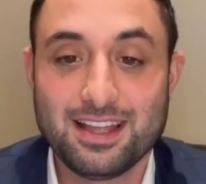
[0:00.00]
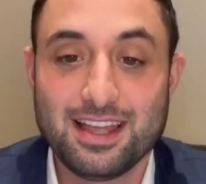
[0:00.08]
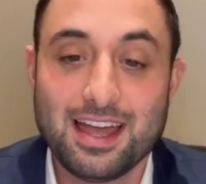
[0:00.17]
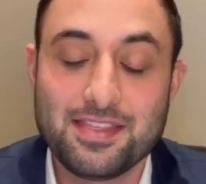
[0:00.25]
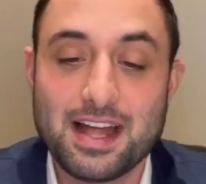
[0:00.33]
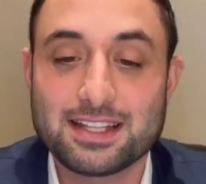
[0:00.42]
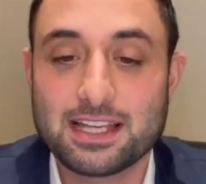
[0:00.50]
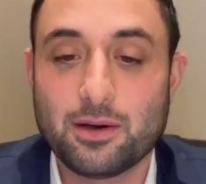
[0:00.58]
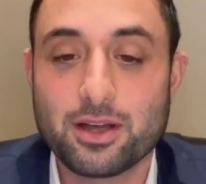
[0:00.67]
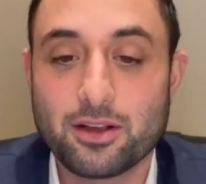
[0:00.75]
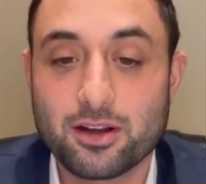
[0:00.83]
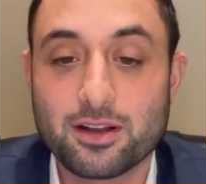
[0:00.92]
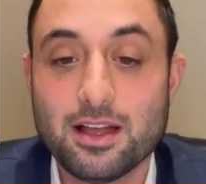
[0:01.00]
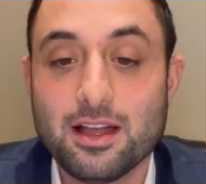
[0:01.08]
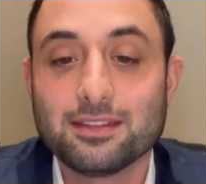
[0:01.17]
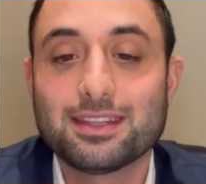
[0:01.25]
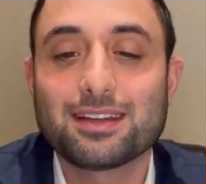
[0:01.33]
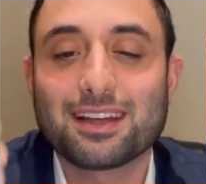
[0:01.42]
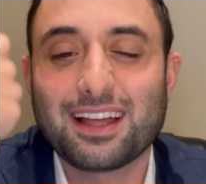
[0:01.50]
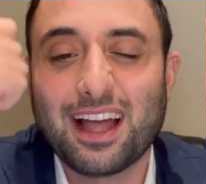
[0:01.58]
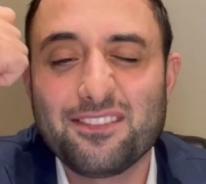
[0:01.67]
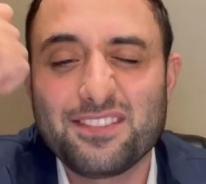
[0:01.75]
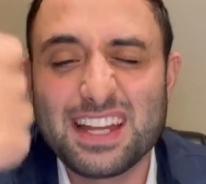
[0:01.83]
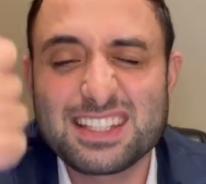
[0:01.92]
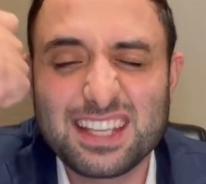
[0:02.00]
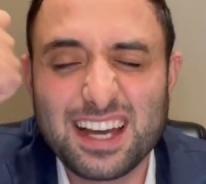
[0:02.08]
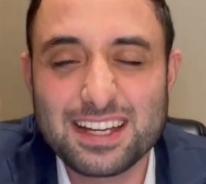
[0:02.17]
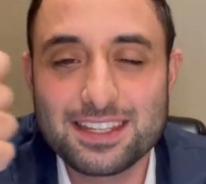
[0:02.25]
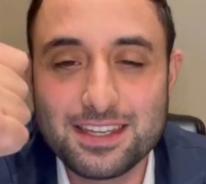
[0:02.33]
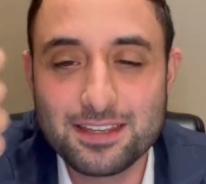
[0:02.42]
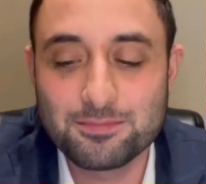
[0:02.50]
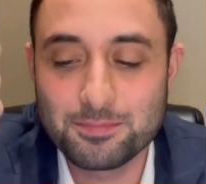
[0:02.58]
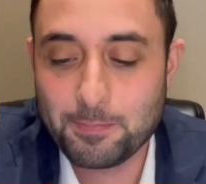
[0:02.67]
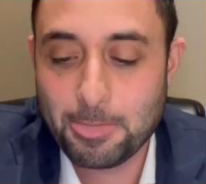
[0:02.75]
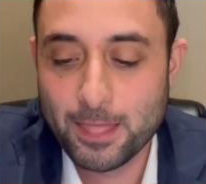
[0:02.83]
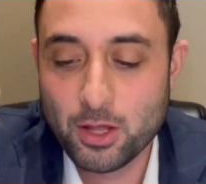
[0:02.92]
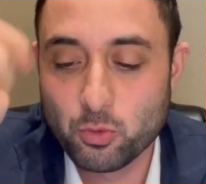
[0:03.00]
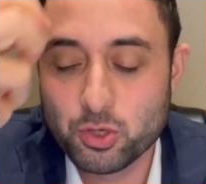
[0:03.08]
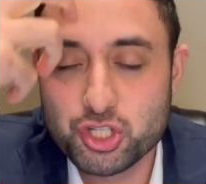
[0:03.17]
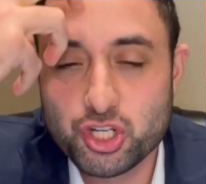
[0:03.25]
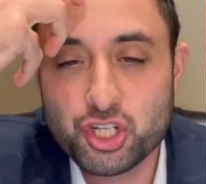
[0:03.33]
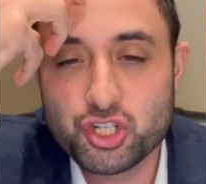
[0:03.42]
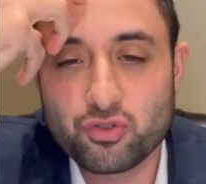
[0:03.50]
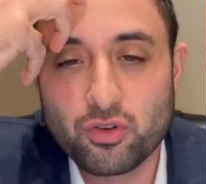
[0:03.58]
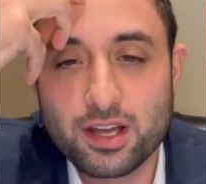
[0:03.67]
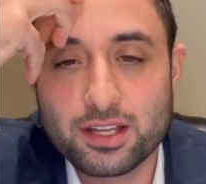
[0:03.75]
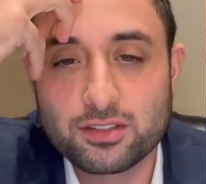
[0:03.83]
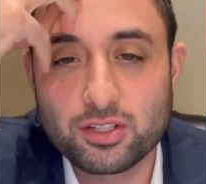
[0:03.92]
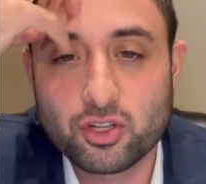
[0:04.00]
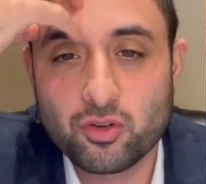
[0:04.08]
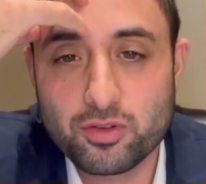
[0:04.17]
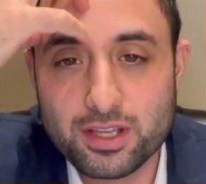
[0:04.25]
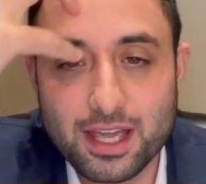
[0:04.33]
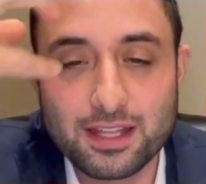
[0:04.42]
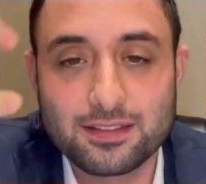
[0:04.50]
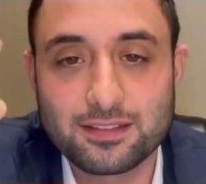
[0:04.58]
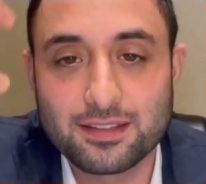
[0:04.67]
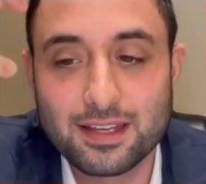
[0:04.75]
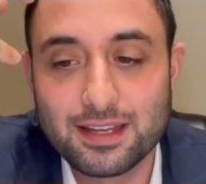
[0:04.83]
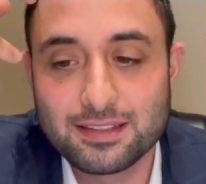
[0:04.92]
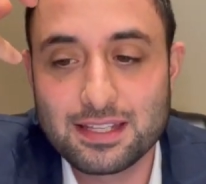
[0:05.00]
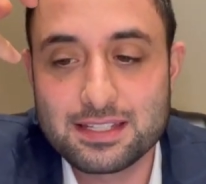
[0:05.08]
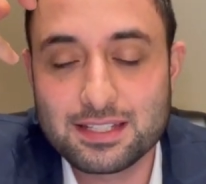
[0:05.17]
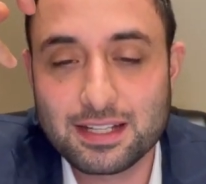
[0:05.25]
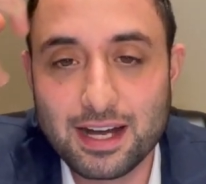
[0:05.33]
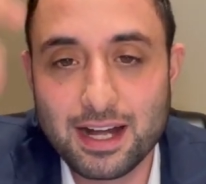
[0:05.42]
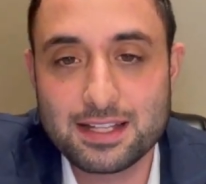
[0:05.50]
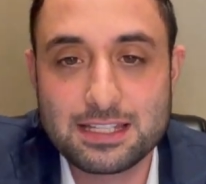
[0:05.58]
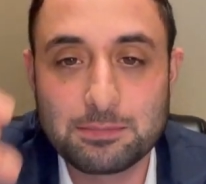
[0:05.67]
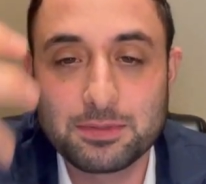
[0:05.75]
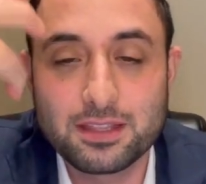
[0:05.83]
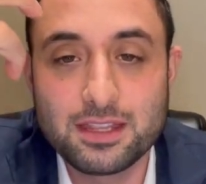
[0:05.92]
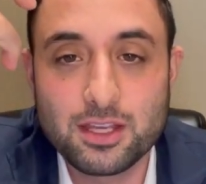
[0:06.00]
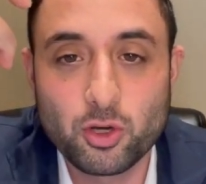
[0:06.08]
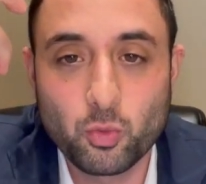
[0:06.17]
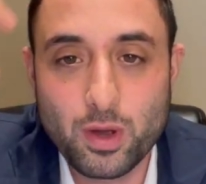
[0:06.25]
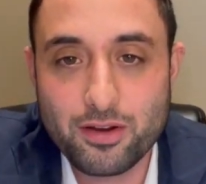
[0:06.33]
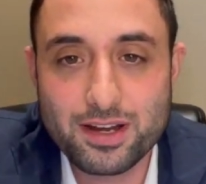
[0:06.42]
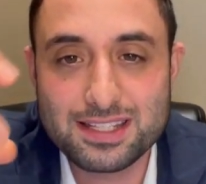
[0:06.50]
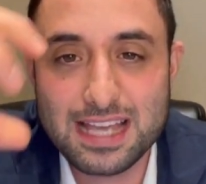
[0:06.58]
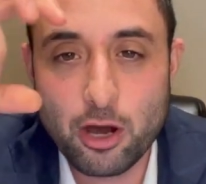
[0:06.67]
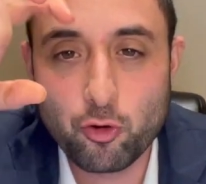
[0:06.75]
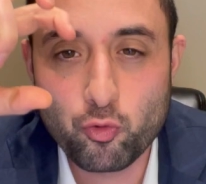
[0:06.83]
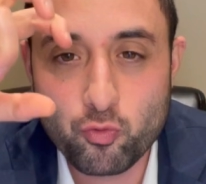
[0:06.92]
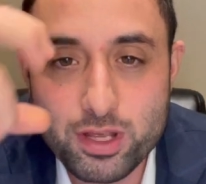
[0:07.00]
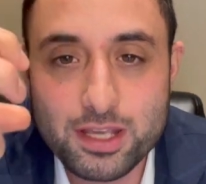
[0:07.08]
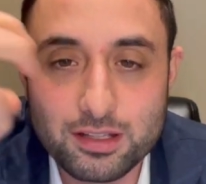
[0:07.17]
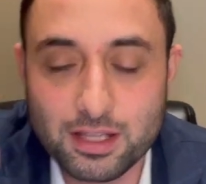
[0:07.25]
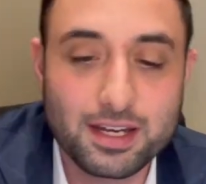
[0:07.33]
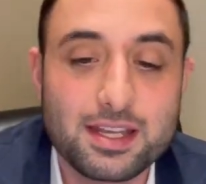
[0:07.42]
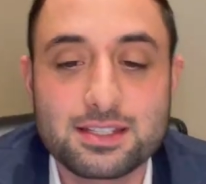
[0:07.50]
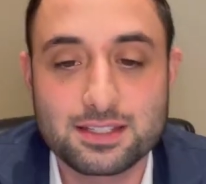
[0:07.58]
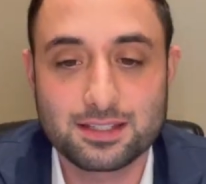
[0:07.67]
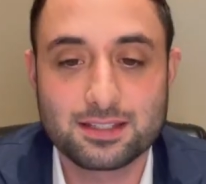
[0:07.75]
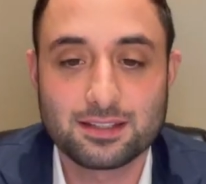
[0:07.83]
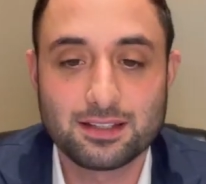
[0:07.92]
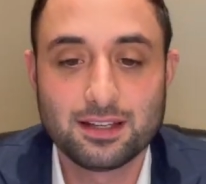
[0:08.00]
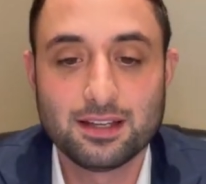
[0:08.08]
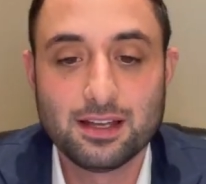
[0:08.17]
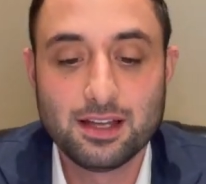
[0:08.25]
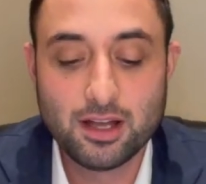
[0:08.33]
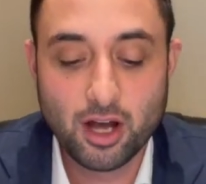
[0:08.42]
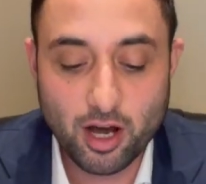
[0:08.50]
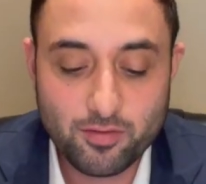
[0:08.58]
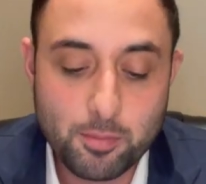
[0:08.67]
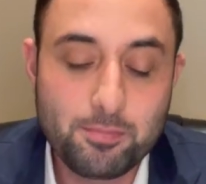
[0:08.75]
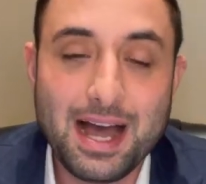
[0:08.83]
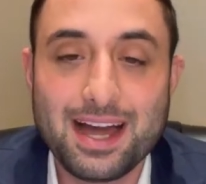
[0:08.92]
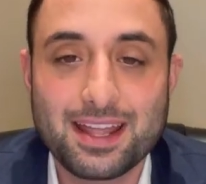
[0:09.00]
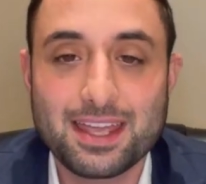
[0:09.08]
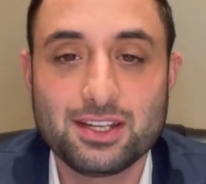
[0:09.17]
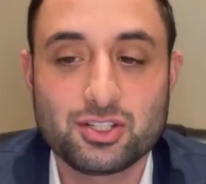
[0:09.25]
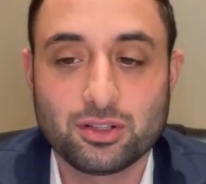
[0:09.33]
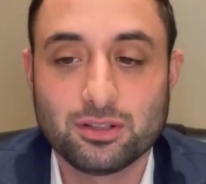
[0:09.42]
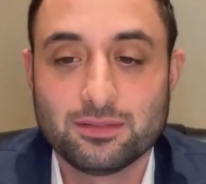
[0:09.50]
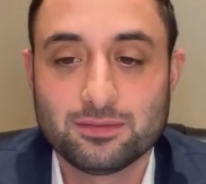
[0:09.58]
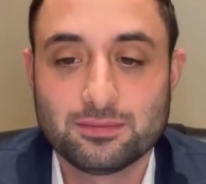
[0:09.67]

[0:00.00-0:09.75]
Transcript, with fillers: And that's how I heard. The Chafetz Chaim was just trying to create this concept, the awareness, how real it is of a bad angel.